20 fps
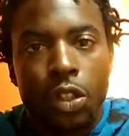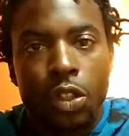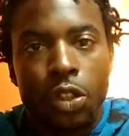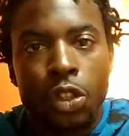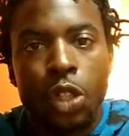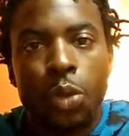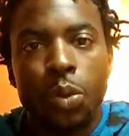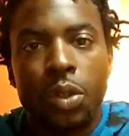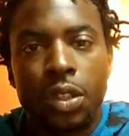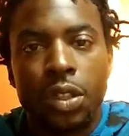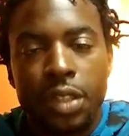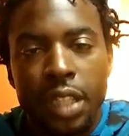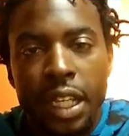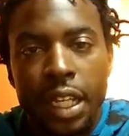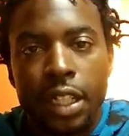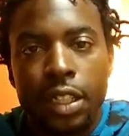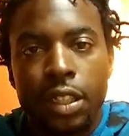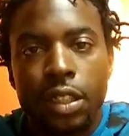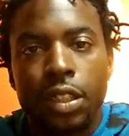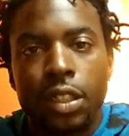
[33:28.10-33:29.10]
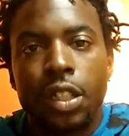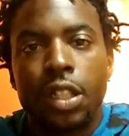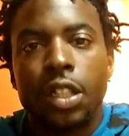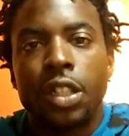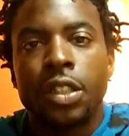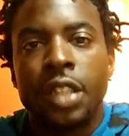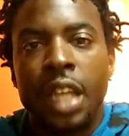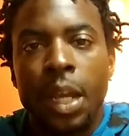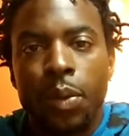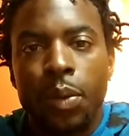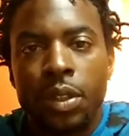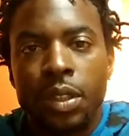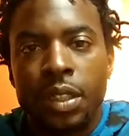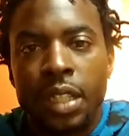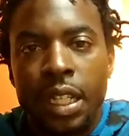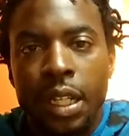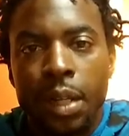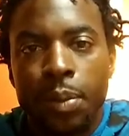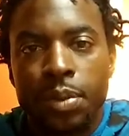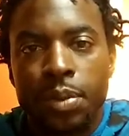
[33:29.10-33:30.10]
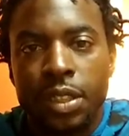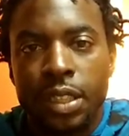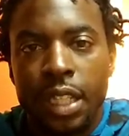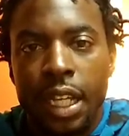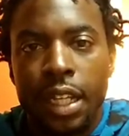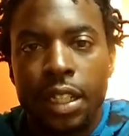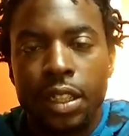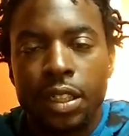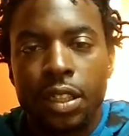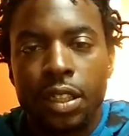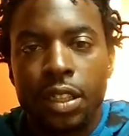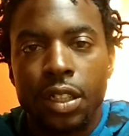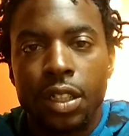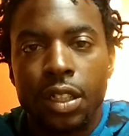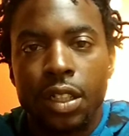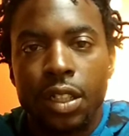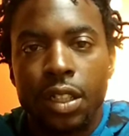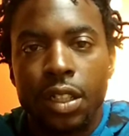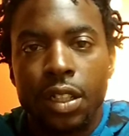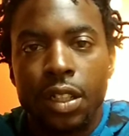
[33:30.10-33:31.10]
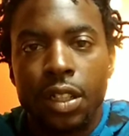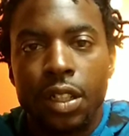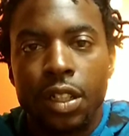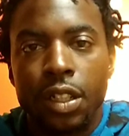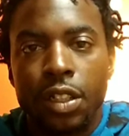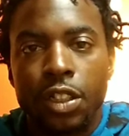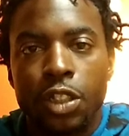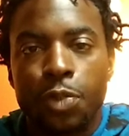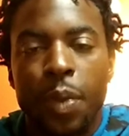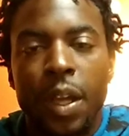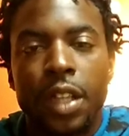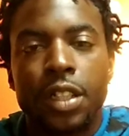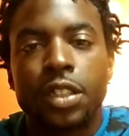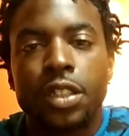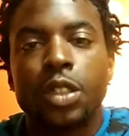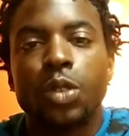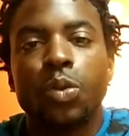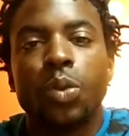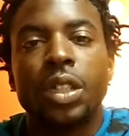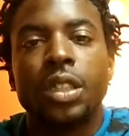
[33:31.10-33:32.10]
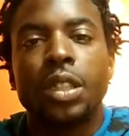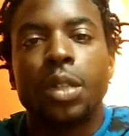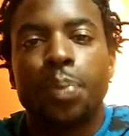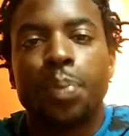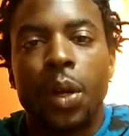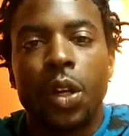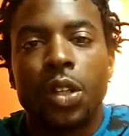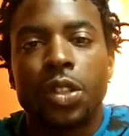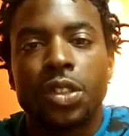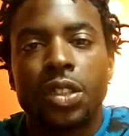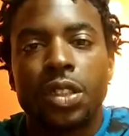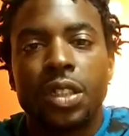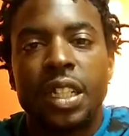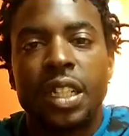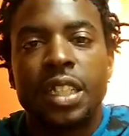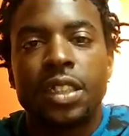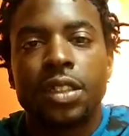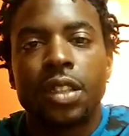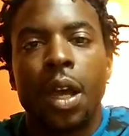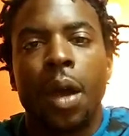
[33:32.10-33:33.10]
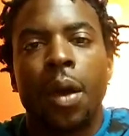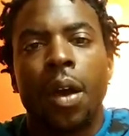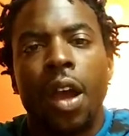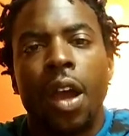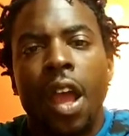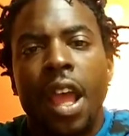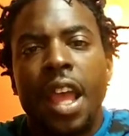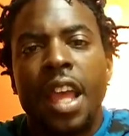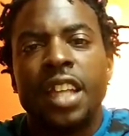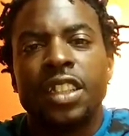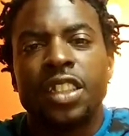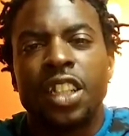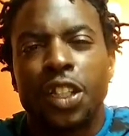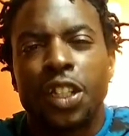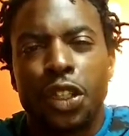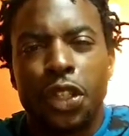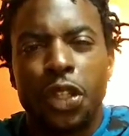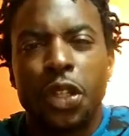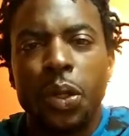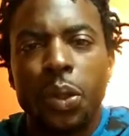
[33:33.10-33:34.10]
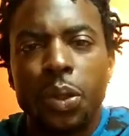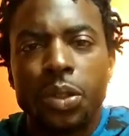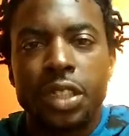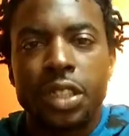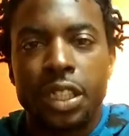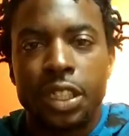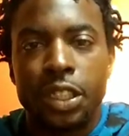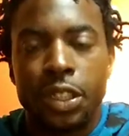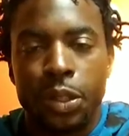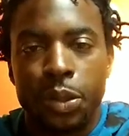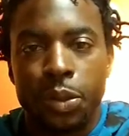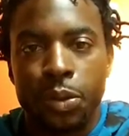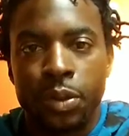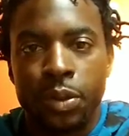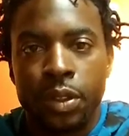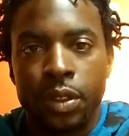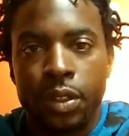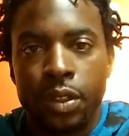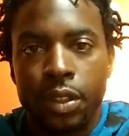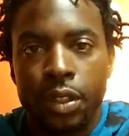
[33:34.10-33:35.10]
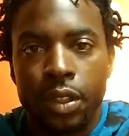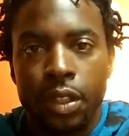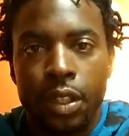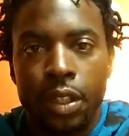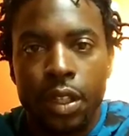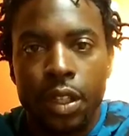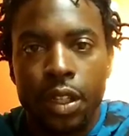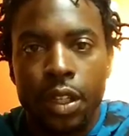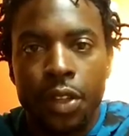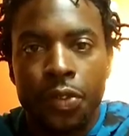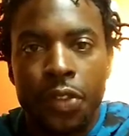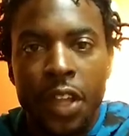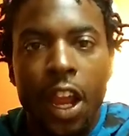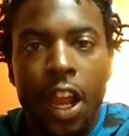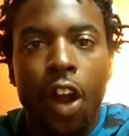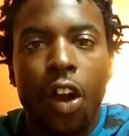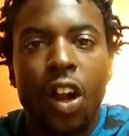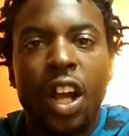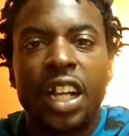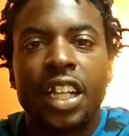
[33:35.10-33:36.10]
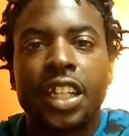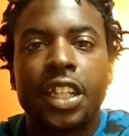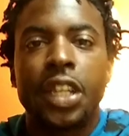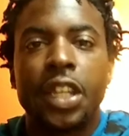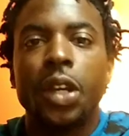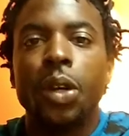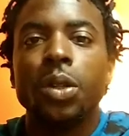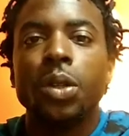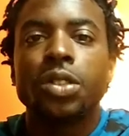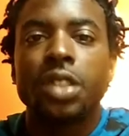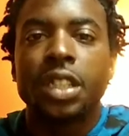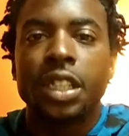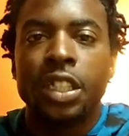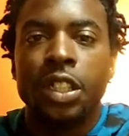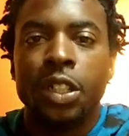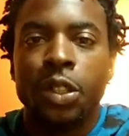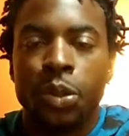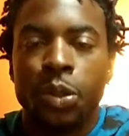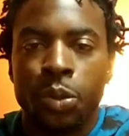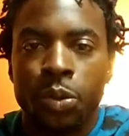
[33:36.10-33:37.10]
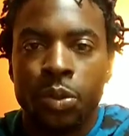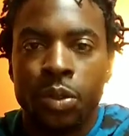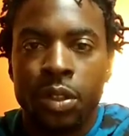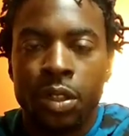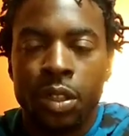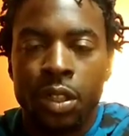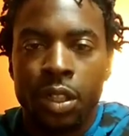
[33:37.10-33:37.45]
you would think they would get upset. Especially when the person is accusing you. They are accusing you